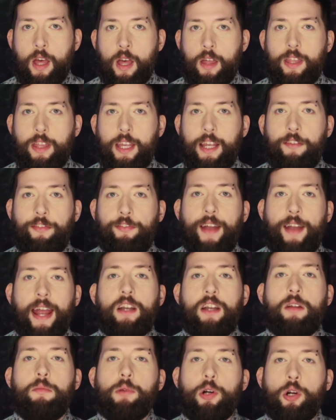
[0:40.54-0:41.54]
The
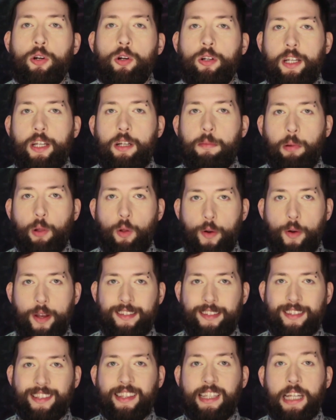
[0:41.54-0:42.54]
fandom currently
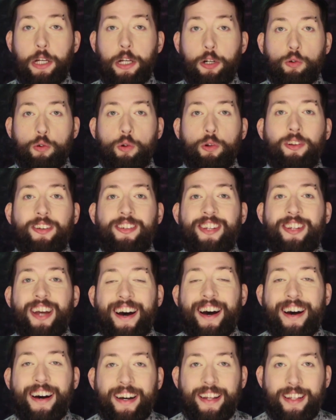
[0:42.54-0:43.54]
deploys literal
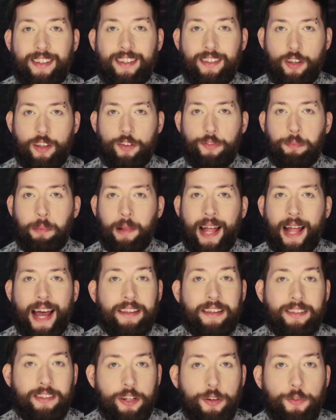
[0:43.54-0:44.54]
tons of
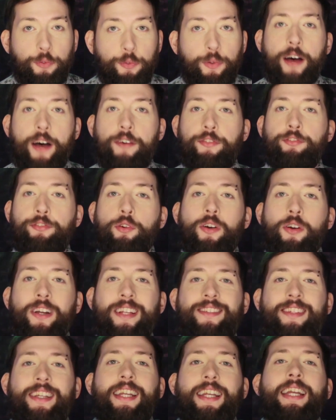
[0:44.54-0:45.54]
plastic fluff for
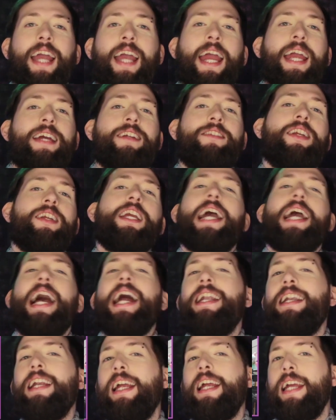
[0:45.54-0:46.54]
its gaiety
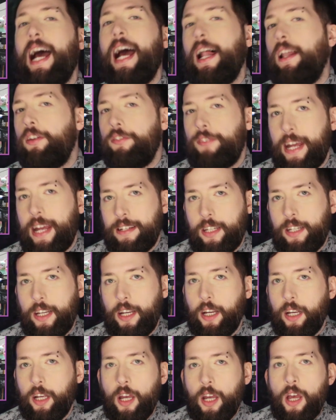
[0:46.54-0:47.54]
and gallivanting.
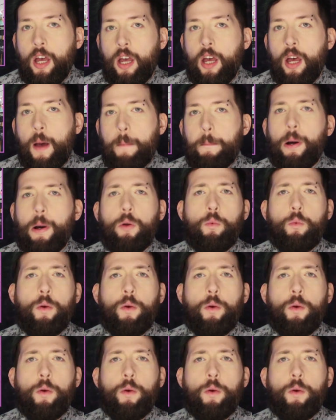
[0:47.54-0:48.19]
But